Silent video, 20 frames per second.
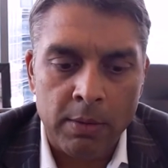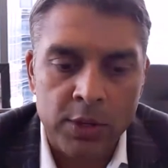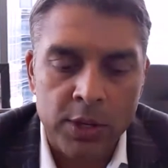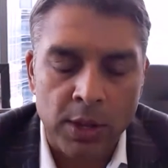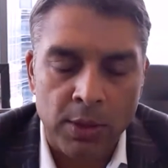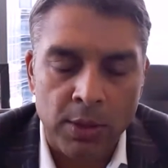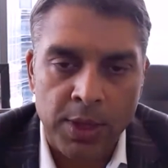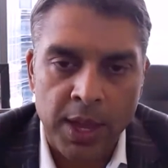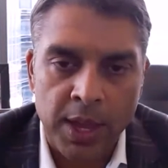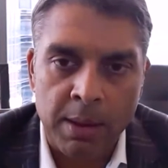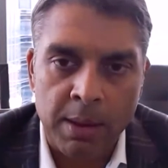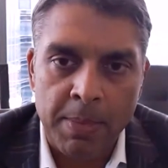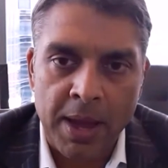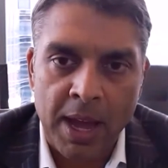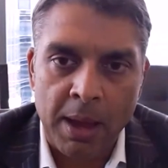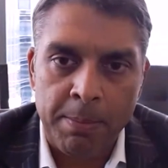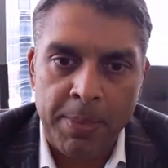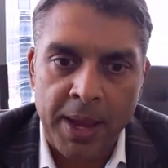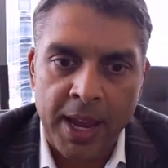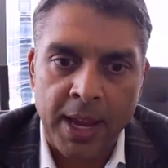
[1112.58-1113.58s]
think
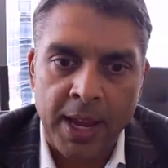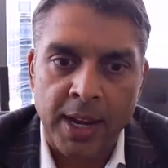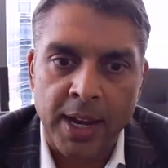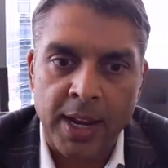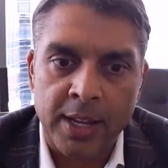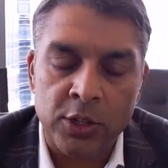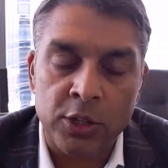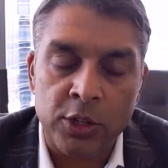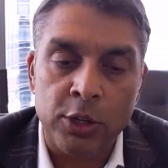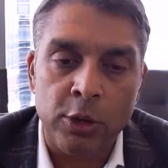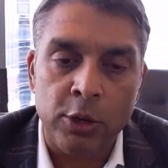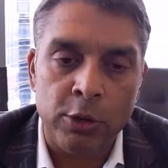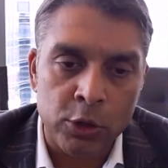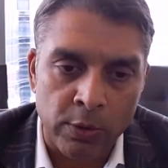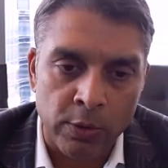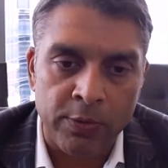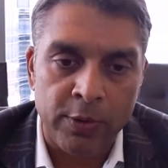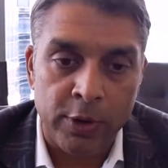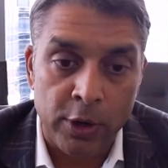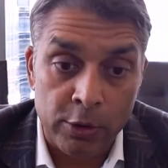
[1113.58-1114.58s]
about being an
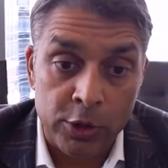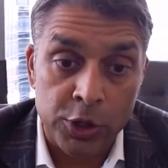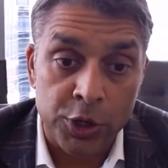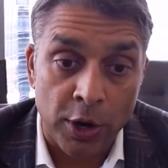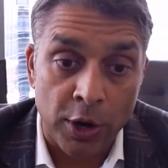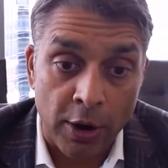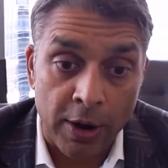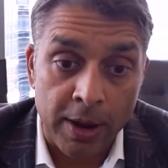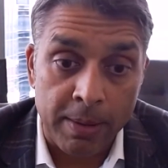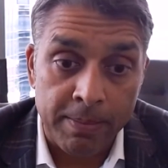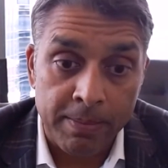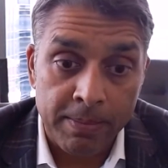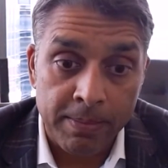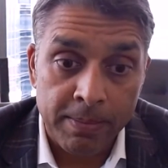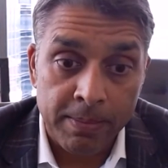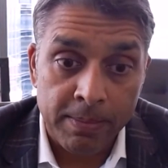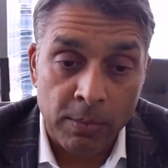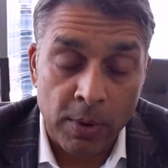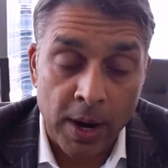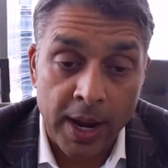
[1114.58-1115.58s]
institutional fiduciary,
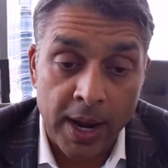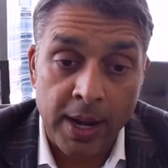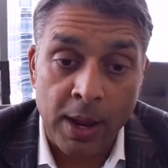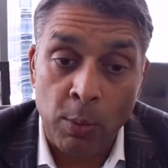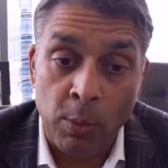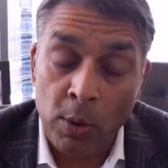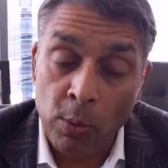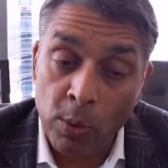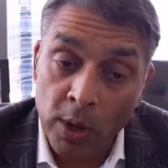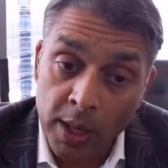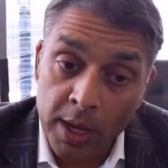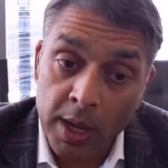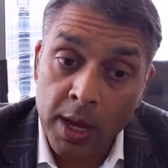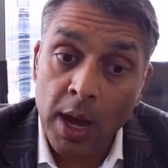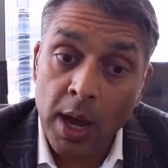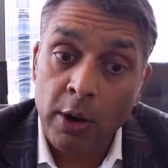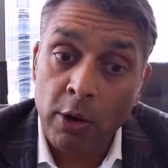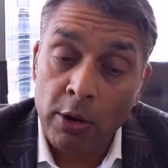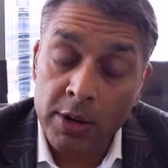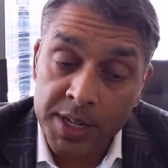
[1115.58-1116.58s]
right? And we really
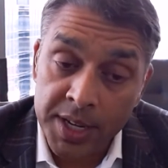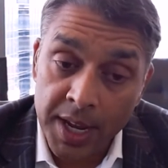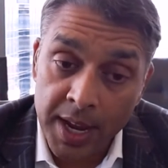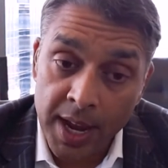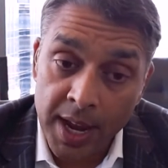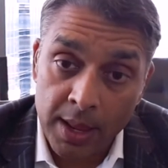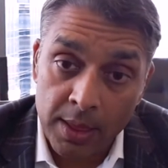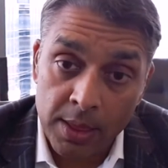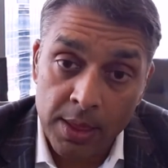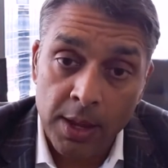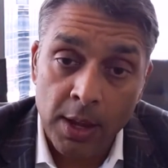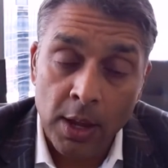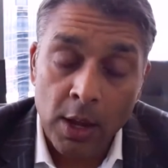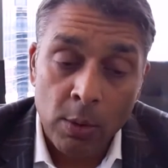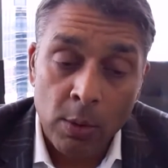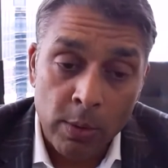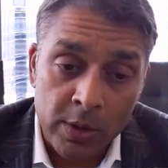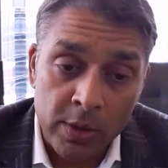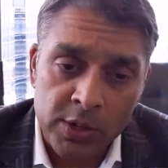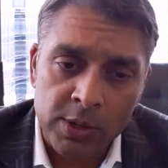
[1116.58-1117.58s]
cut our teeth
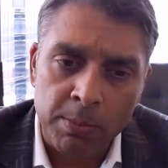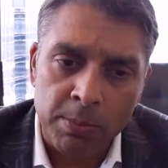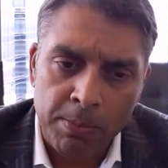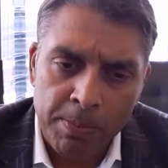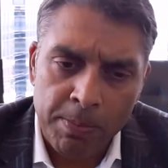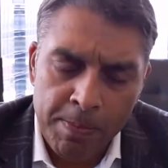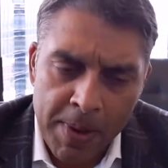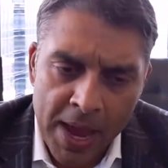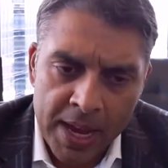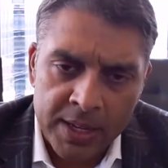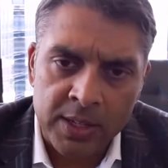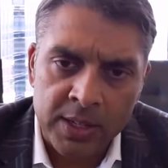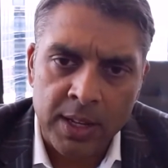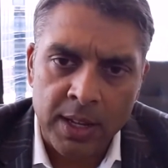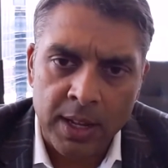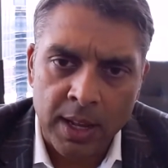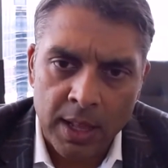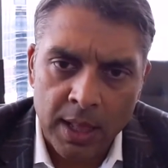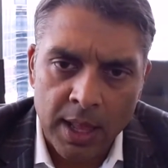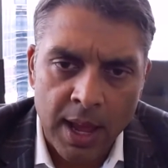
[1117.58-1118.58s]
with some best
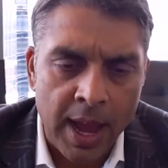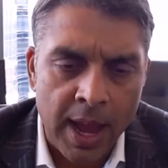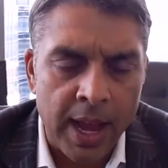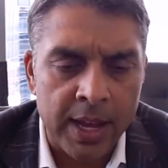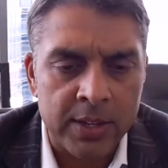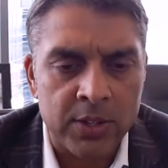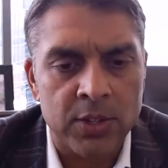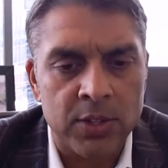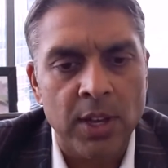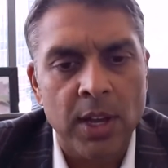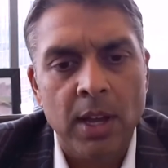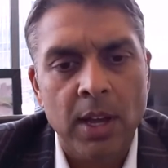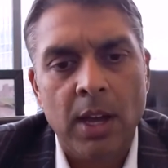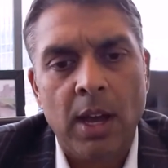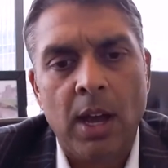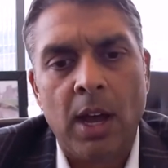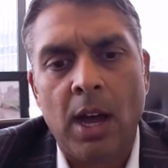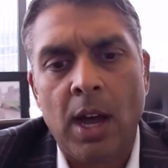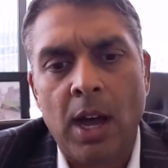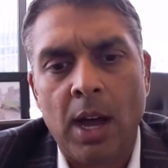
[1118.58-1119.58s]
in class
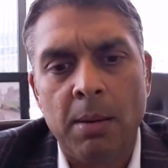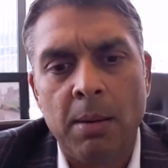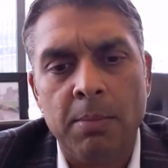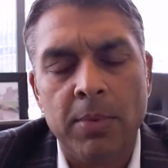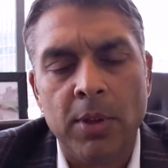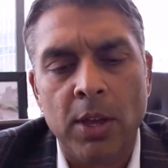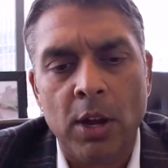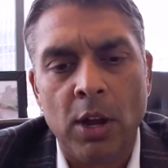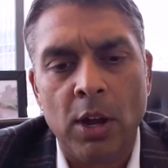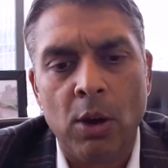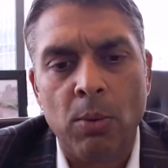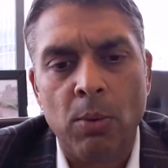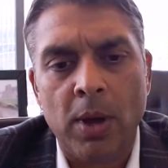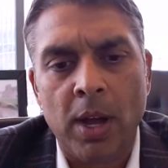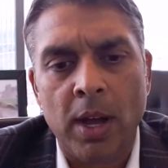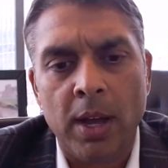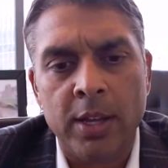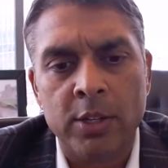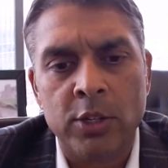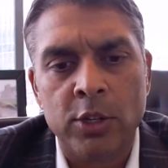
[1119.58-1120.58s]

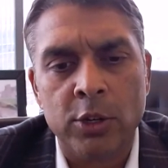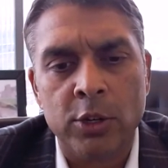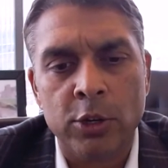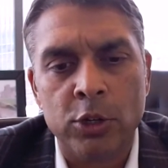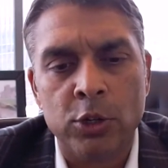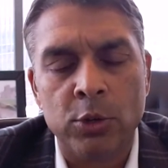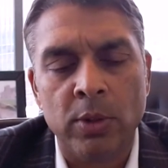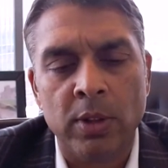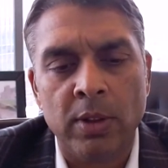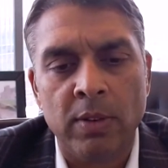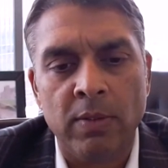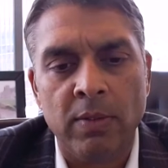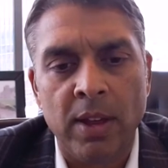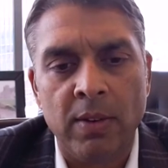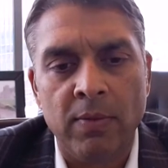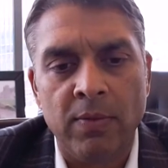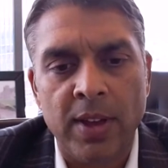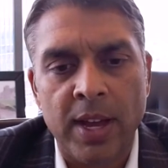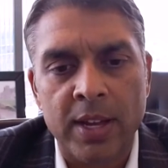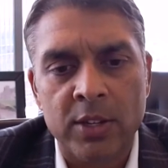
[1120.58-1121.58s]
institutional
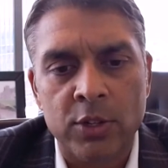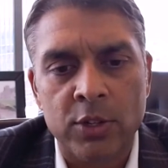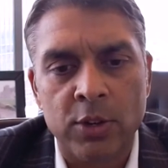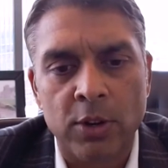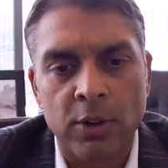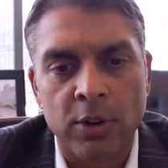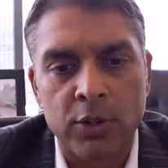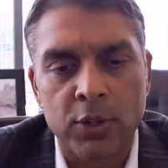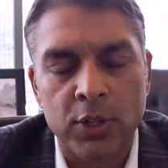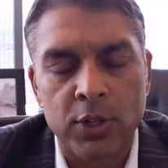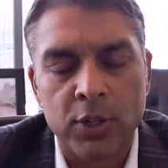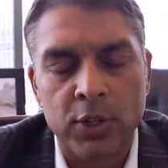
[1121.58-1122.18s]
investors.